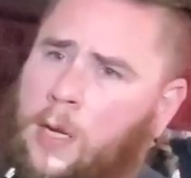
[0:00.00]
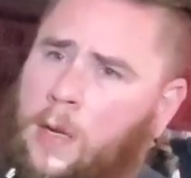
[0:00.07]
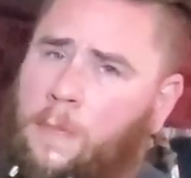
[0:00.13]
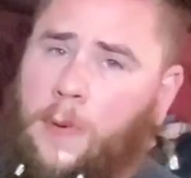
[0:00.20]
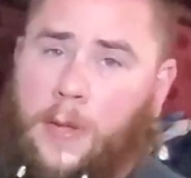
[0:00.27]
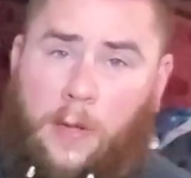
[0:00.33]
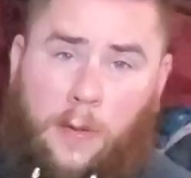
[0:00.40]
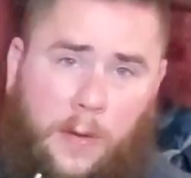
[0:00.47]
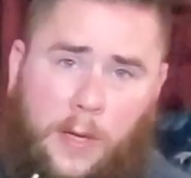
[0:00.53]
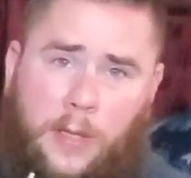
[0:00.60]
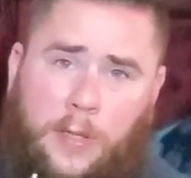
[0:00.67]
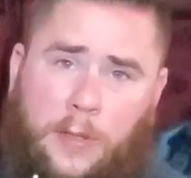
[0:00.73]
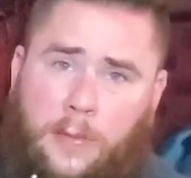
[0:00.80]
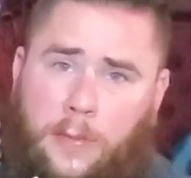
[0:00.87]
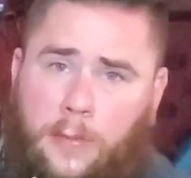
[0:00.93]
But you could
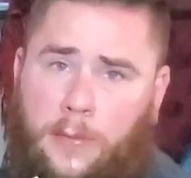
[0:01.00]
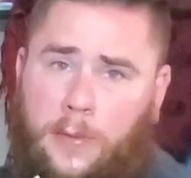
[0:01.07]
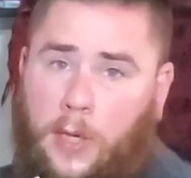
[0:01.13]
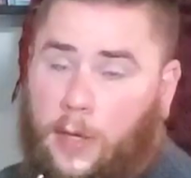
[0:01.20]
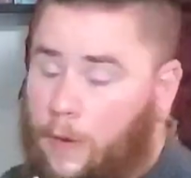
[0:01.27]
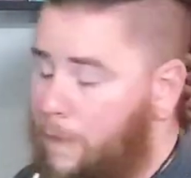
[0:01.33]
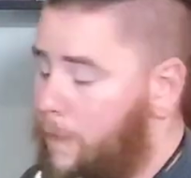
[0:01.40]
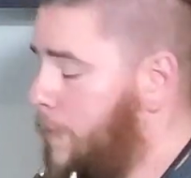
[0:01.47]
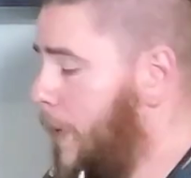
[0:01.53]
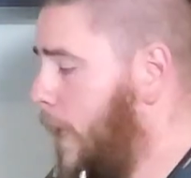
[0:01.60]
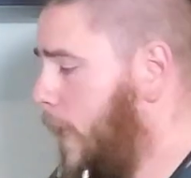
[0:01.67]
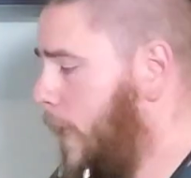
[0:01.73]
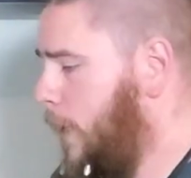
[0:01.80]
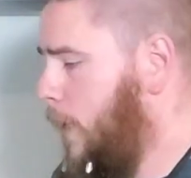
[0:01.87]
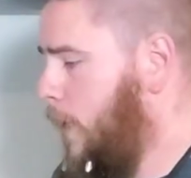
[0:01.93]
use a duffel
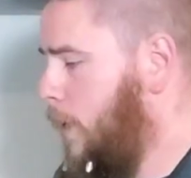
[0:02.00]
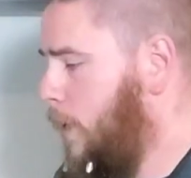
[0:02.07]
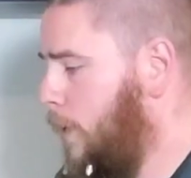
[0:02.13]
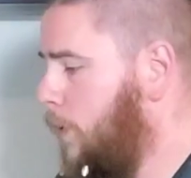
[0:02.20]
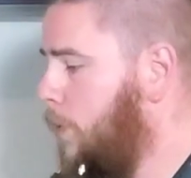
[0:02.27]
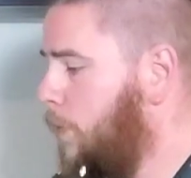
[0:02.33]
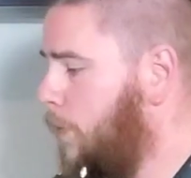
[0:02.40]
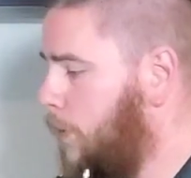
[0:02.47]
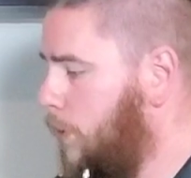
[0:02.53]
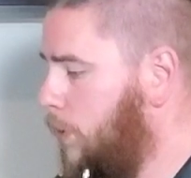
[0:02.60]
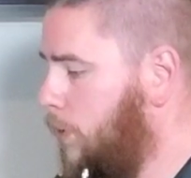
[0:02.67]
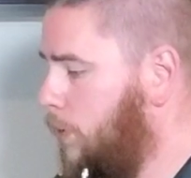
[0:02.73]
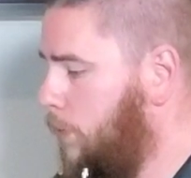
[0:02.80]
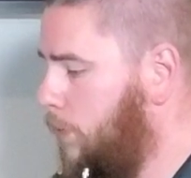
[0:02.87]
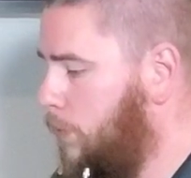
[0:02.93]
bag, you could
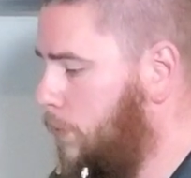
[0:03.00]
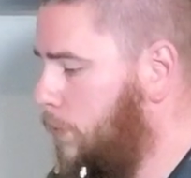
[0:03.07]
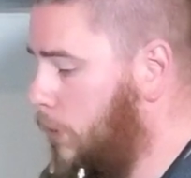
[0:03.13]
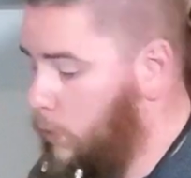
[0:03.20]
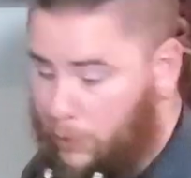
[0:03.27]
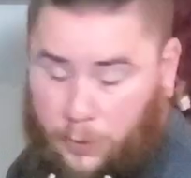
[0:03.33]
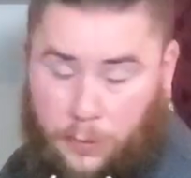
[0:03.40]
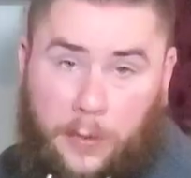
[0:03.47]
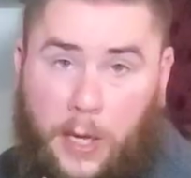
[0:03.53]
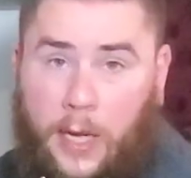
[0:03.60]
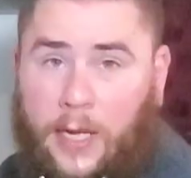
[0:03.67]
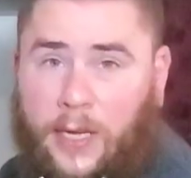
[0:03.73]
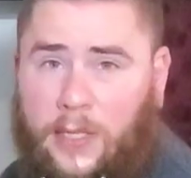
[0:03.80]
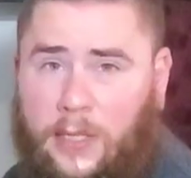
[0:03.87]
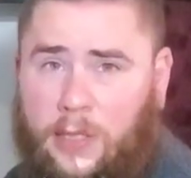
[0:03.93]
use a
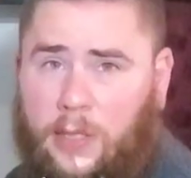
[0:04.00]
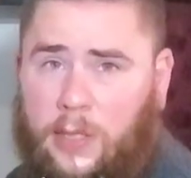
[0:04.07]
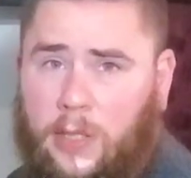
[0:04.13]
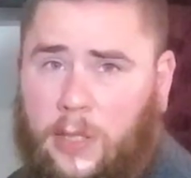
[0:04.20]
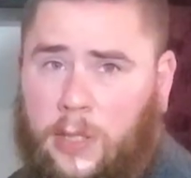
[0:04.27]
suitcase.